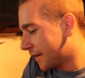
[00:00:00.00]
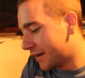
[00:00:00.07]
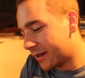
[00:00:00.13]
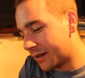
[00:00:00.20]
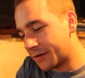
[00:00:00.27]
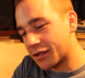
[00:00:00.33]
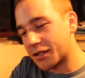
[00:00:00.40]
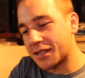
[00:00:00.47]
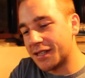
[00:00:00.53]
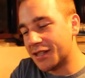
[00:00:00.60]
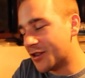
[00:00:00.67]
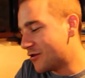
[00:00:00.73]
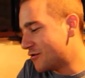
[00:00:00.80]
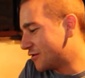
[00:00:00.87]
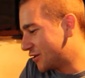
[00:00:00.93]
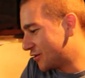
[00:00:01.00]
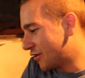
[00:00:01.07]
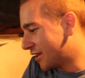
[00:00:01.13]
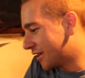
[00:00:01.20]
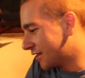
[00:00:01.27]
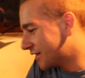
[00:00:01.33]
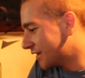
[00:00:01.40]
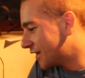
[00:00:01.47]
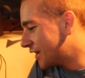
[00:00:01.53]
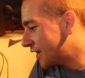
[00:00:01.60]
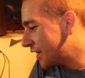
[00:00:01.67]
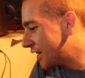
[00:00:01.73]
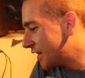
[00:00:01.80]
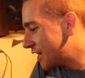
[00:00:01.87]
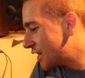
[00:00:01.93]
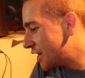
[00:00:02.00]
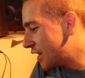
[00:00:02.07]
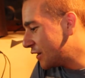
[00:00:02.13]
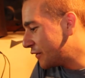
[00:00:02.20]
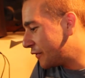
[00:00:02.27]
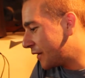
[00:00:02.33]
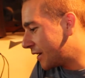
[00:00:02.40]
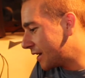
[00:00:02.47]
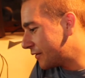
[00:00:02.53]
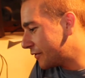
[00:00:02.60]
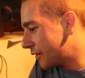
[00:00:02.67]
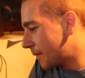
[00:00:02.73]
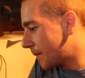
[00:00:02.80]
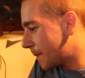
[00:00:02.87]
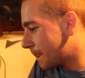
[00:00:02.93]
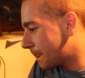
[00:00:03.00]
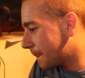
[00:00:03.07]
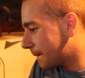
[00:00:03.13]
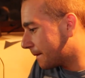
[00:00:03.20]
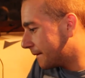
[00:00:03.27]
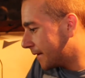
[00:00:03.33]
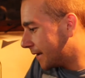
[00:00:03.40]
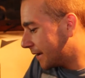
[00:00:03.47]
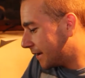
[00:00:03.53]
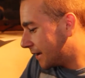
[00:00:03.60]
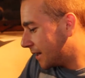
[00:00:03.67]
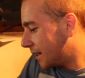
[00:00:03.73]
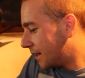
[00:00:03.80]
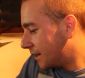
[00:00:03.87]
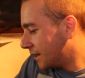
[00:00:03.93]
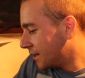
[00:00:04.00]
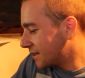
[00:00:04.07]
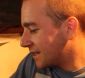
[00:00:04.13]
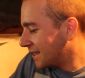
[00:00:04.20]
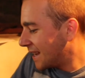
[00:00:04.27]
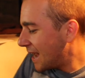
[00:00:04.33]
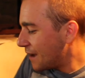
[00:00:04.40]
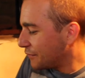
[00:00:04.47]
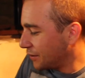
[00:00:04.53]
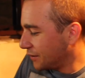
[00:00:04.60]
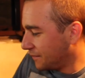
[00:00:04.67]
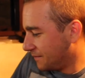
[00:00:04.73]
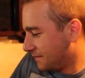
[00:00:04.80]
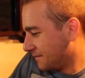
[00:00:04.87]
And I've just seen who's joining Heat 5. It's Kevin.